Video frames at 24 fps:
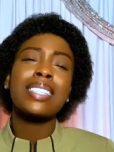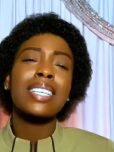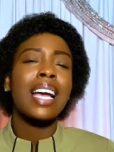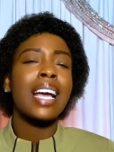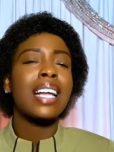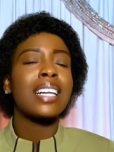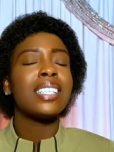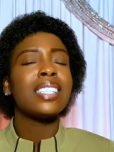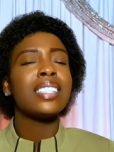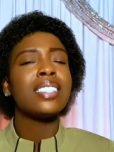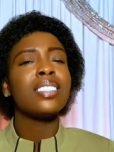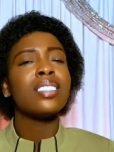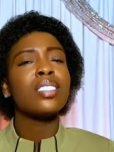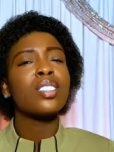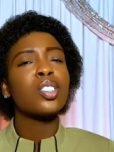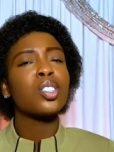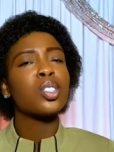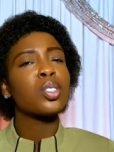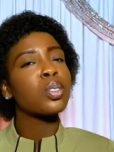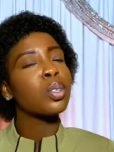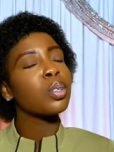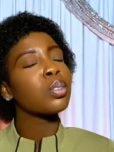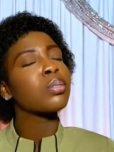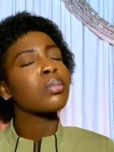kindly
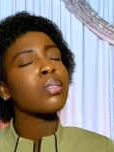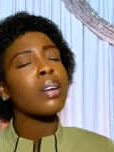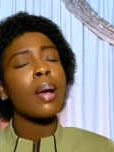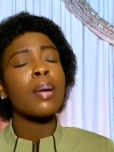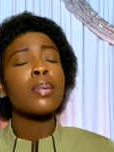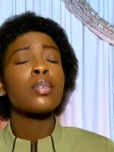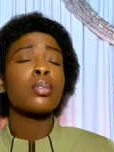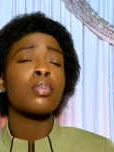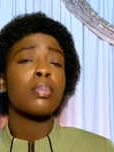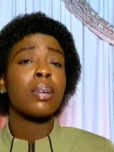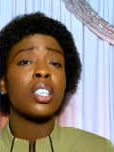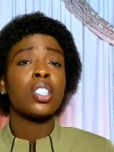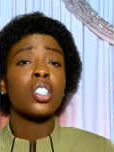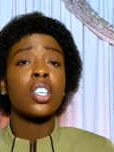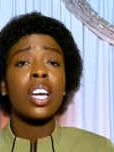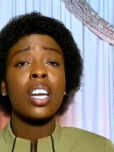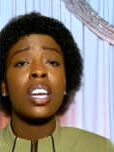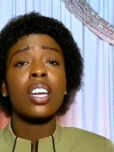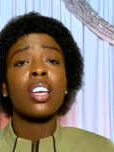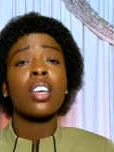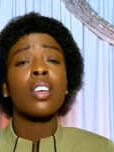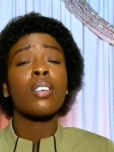subscribe to my channel.